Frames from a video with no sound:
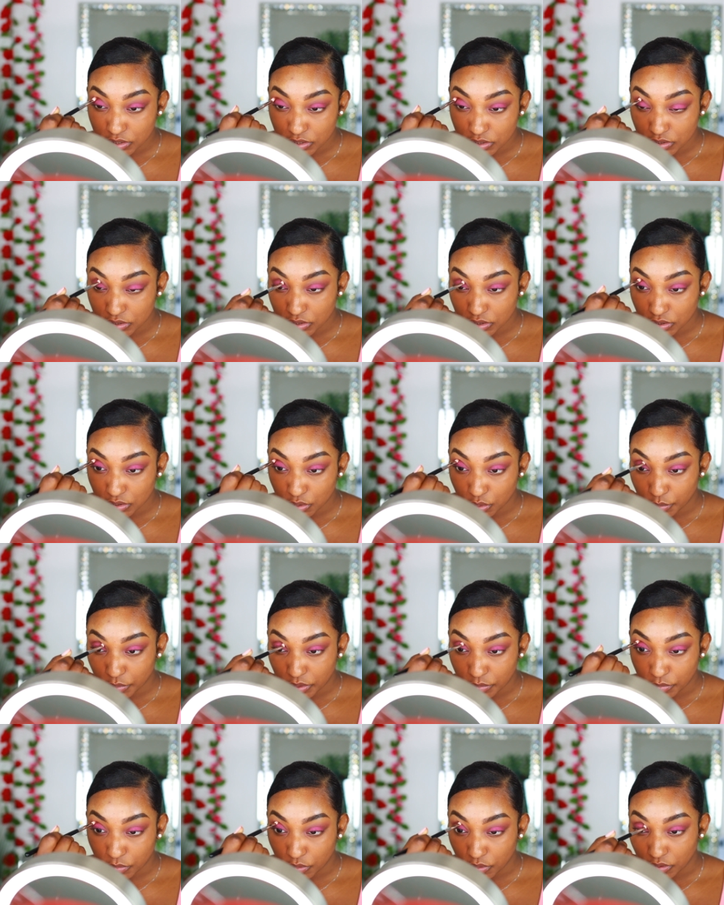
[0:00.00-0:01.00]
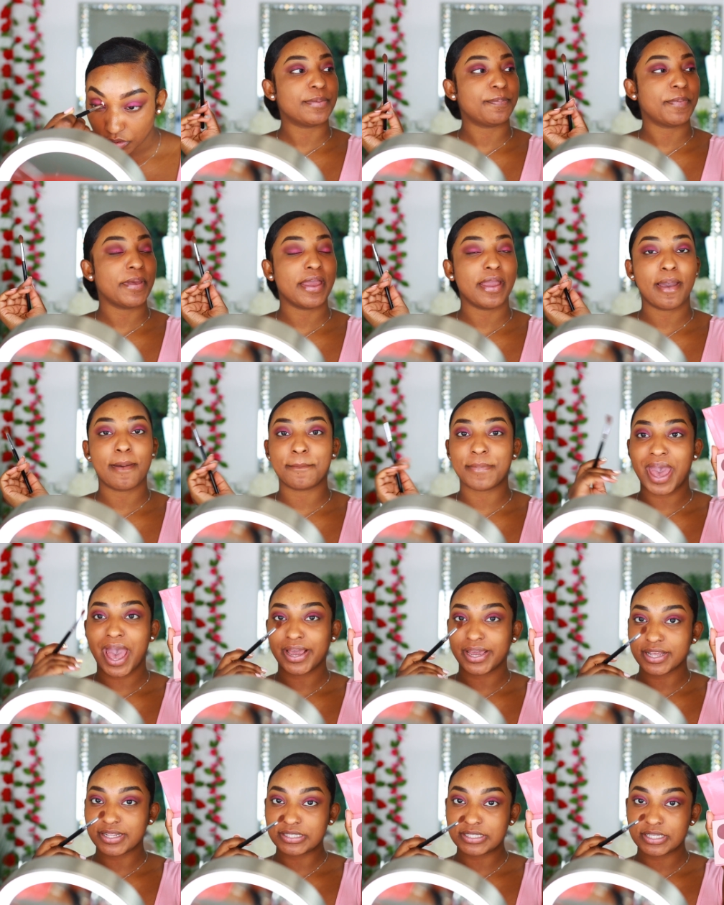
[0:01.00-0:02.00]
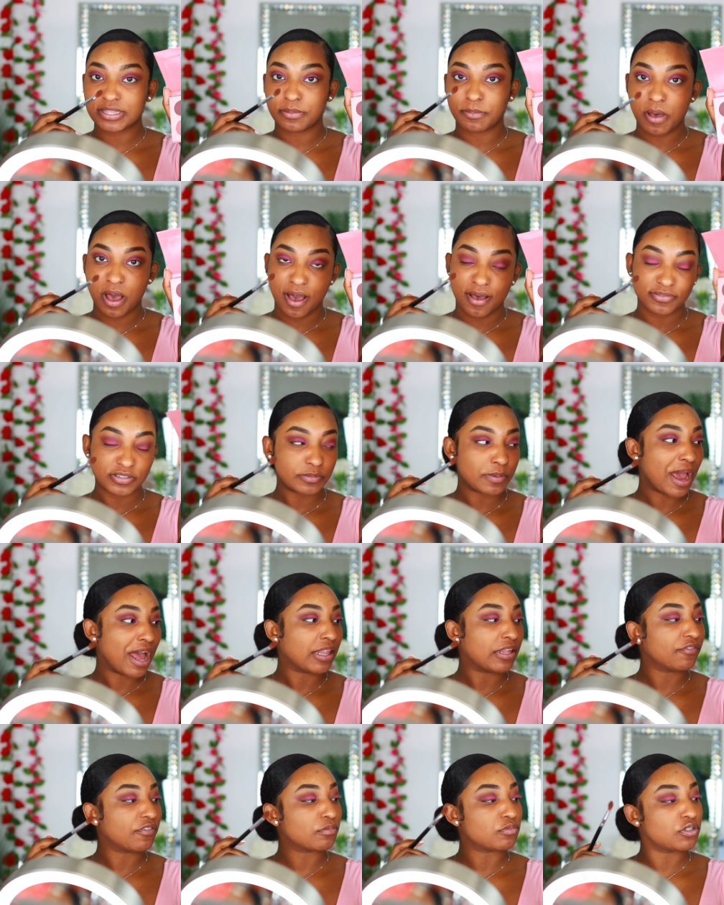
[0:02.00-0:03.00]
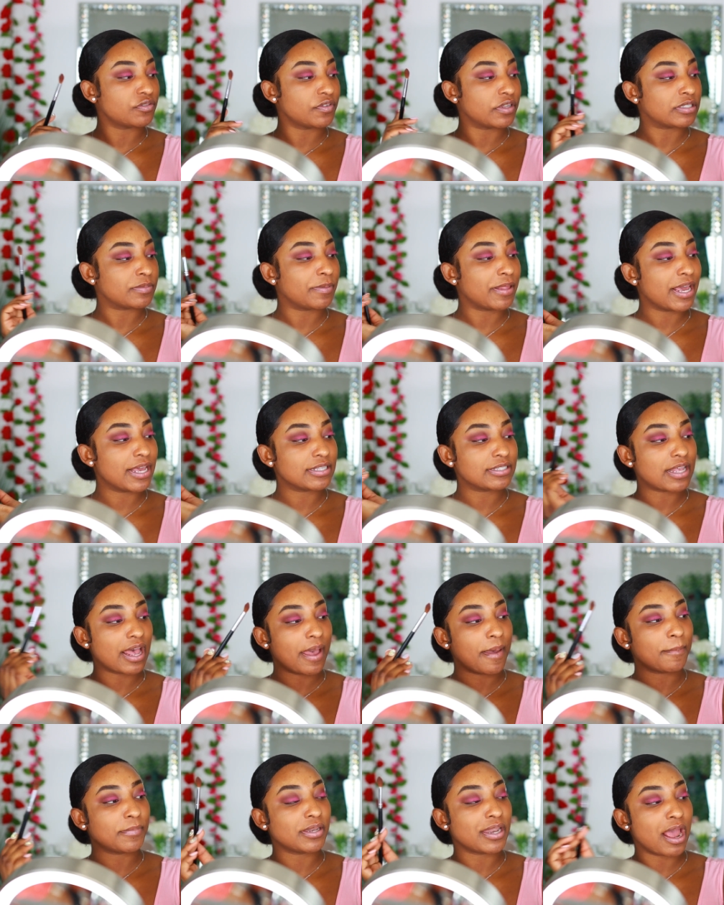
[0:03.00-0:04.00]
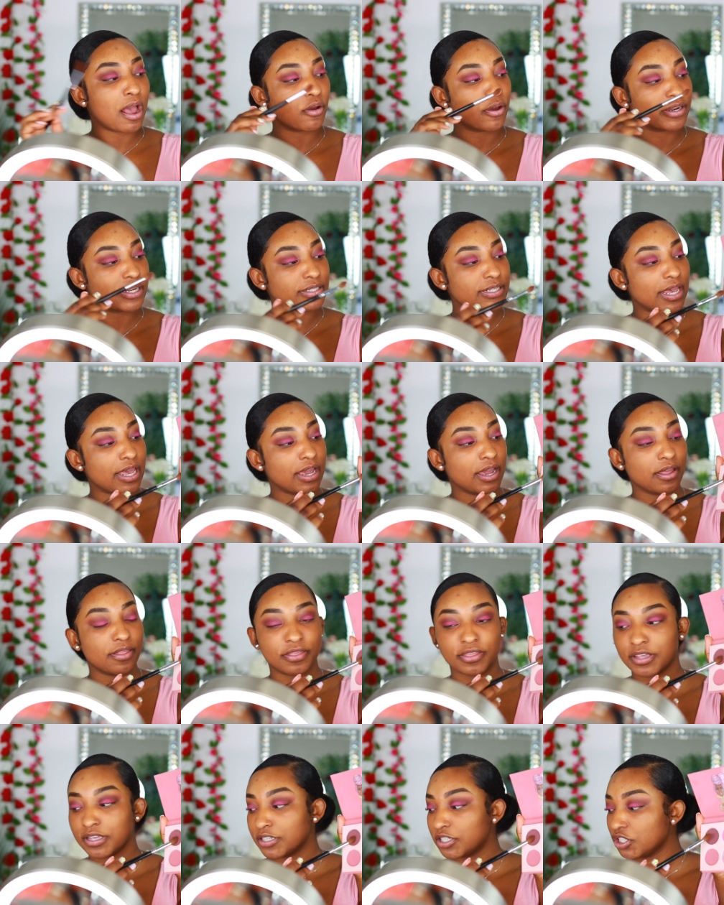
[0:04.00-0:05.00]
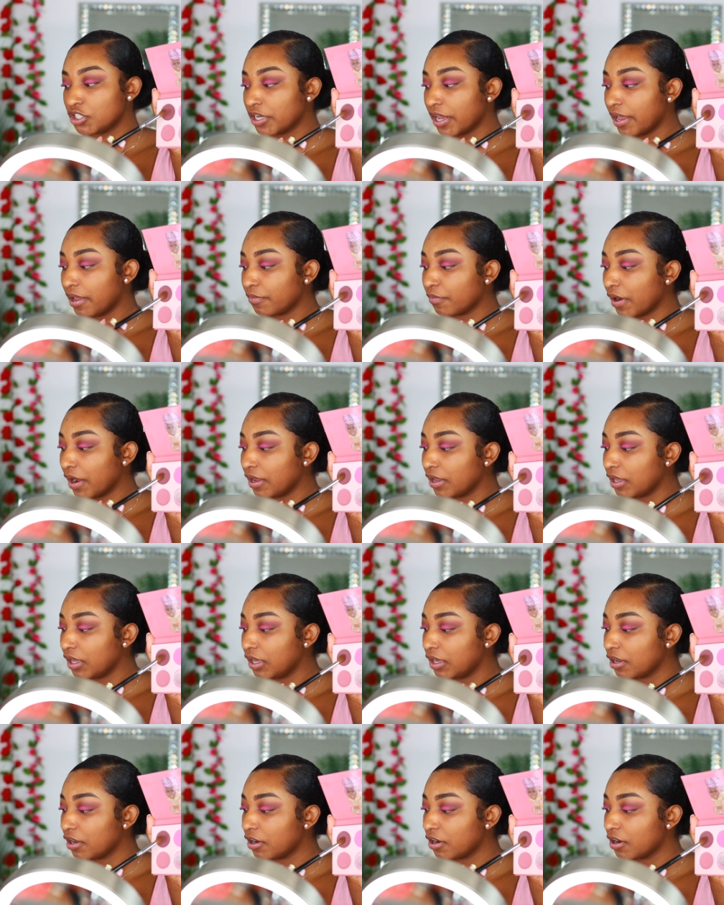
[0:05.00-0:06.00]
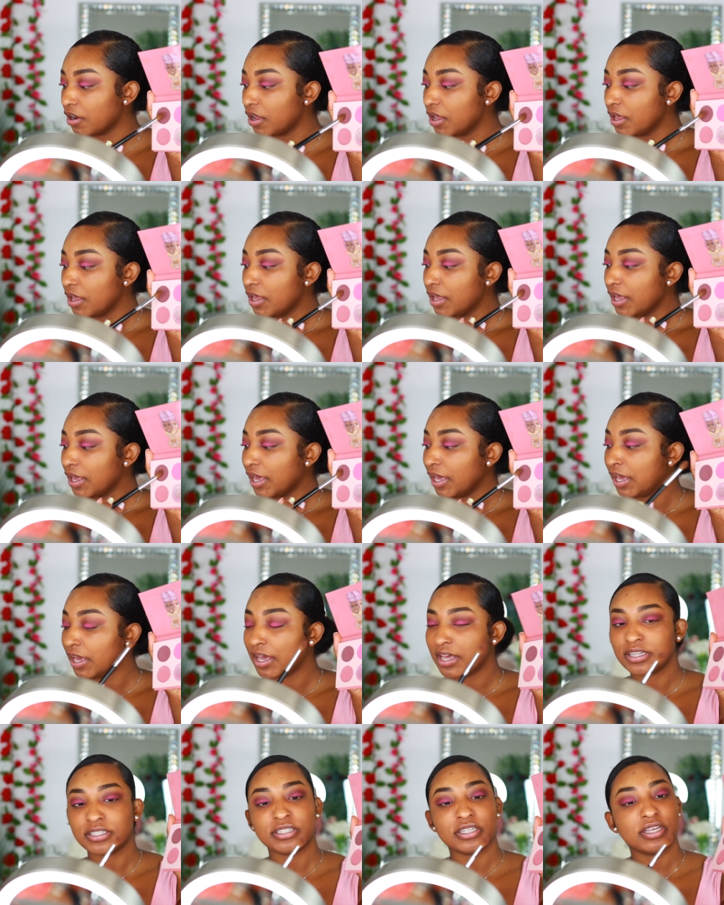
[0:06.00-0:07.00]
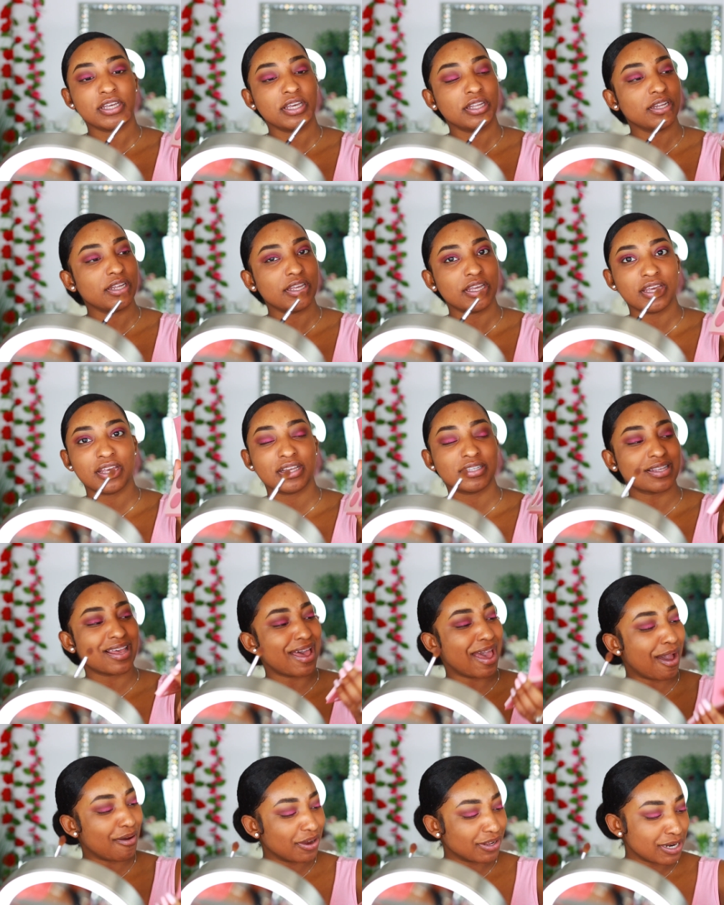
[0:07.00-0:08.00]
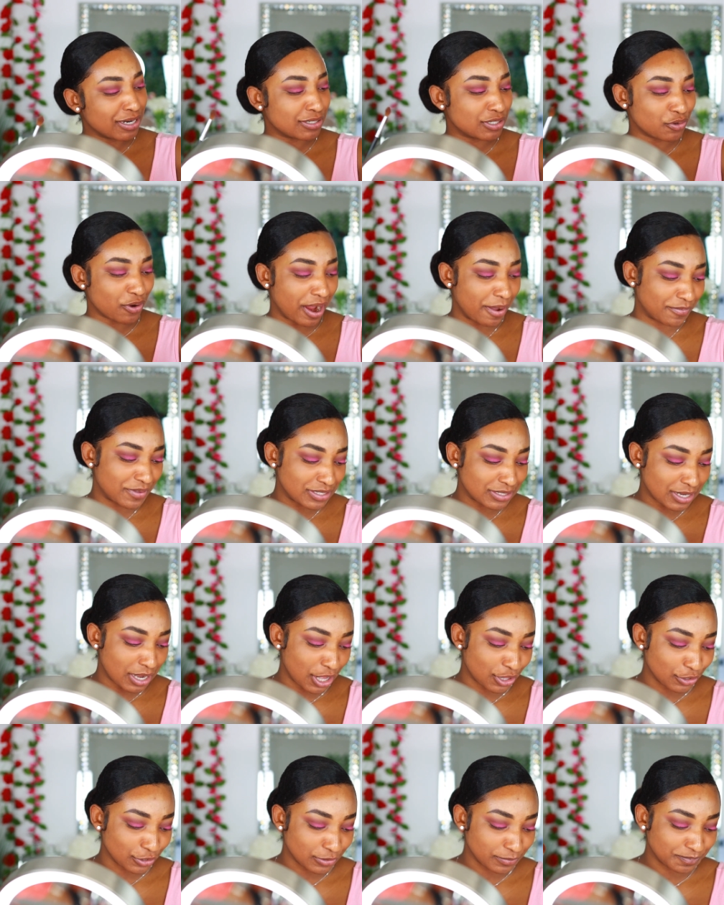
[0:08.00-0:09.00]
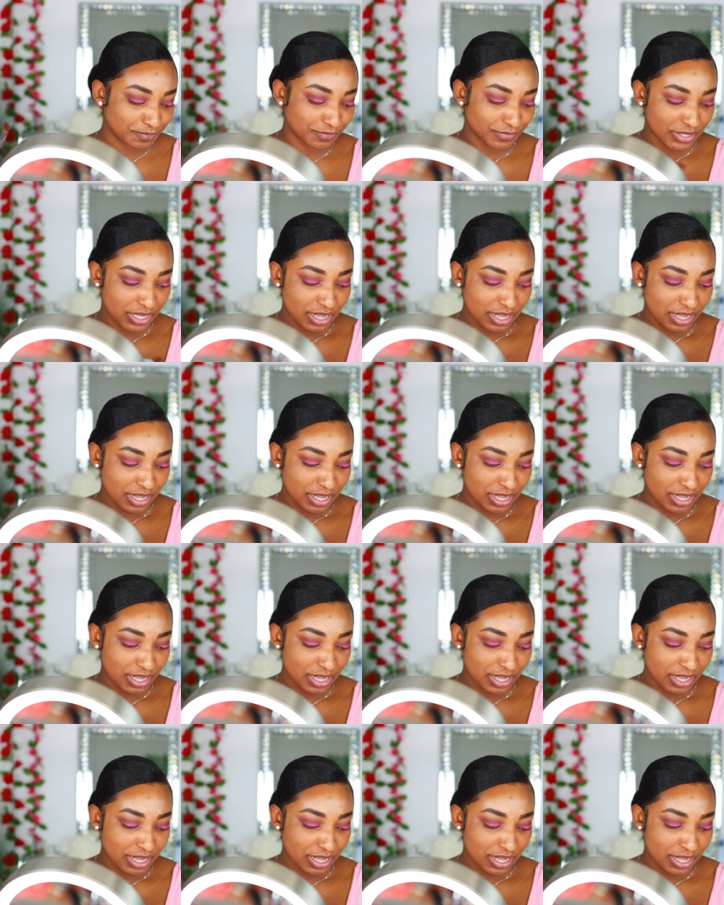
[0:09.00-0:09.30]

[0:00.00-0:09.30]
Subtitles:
just a little bit more. Dipping back into the Mauves palette from Juvia's Place, I'm now gonna take this shade right here, and it is, how can I describe this color?